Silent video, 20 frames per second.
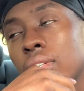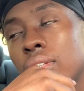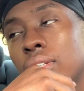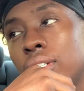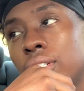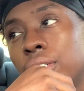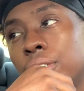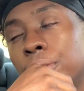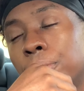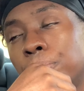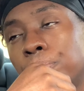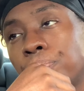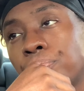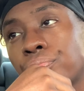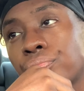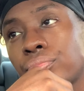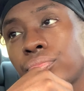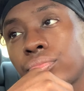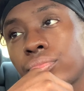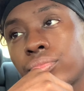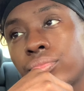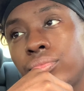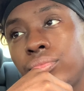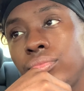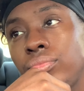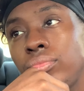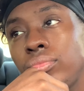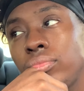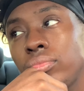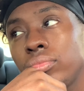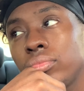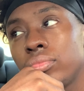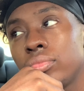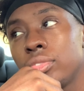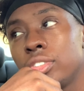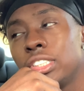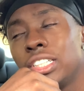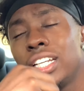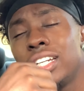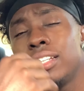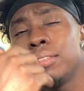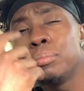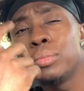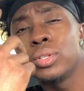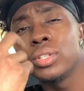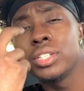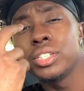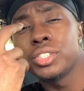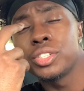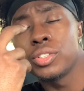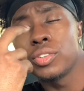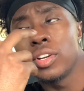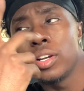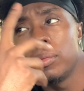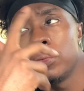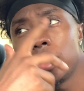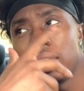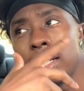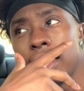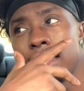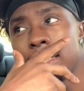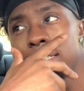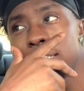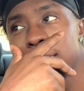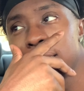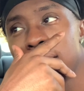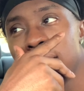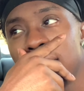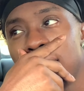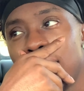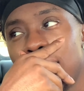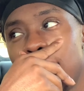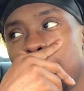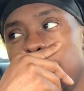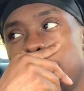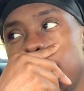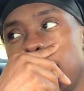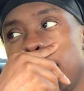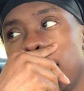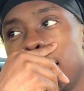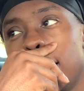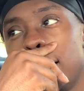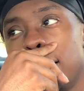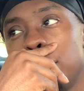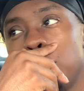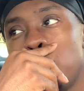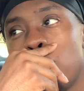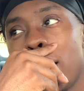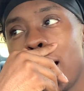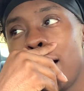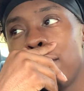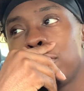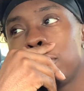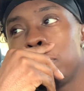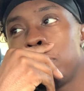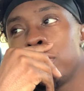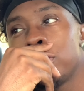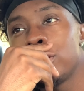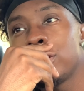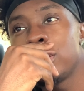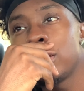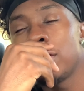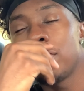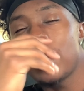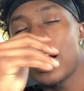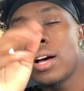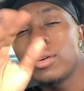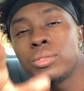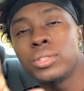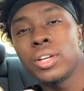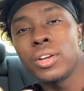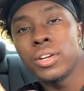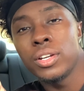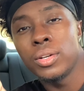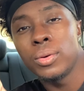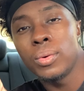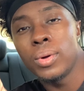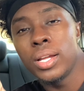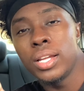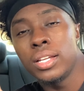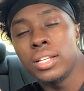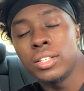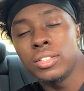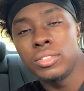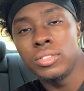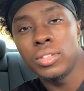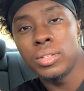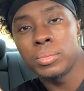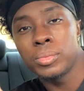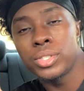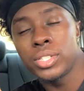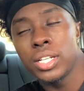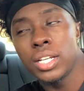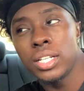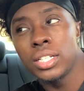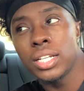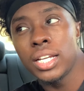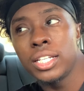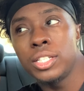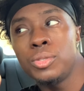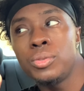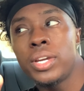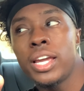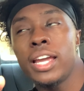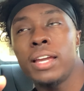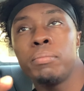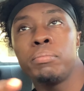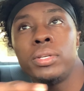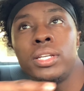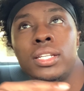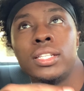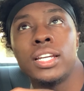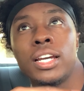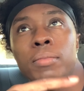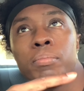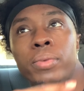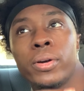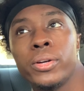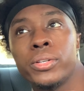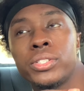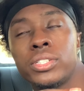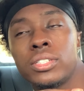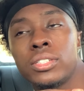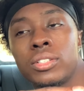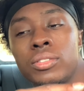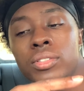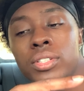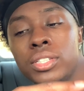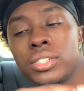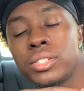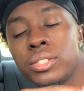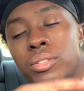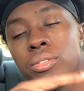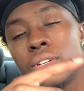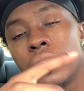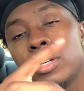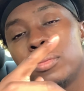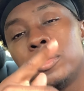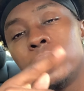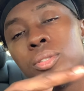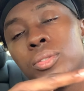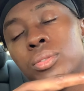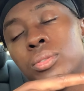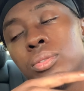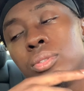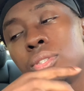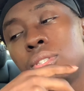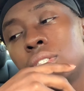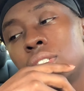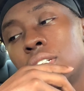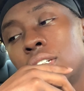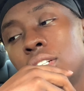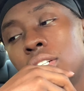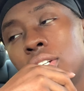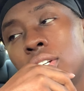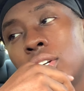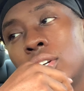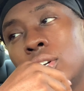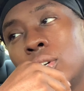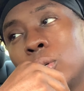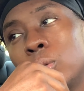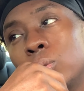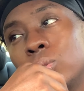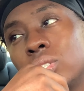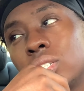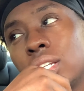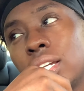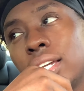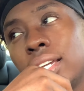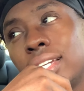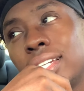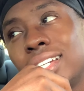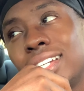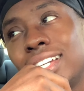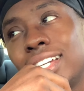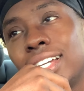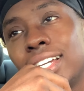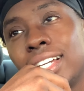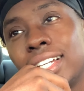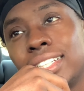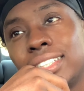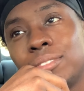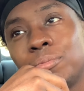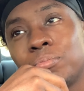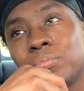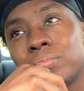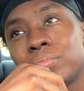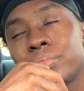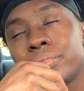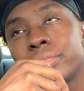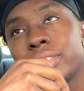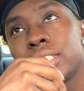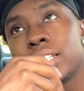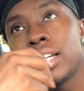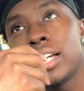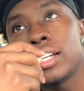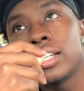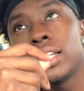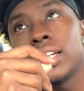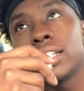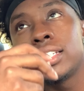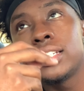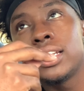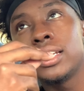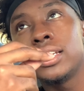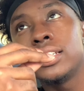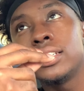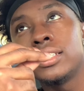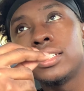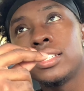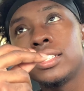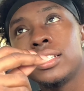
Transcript: um, getting more Instagram likes uh, you have to put yourself out there in a way. You know what I'm saying? Like you can't be that person on Instagram who's who's like, uh, how can I say this?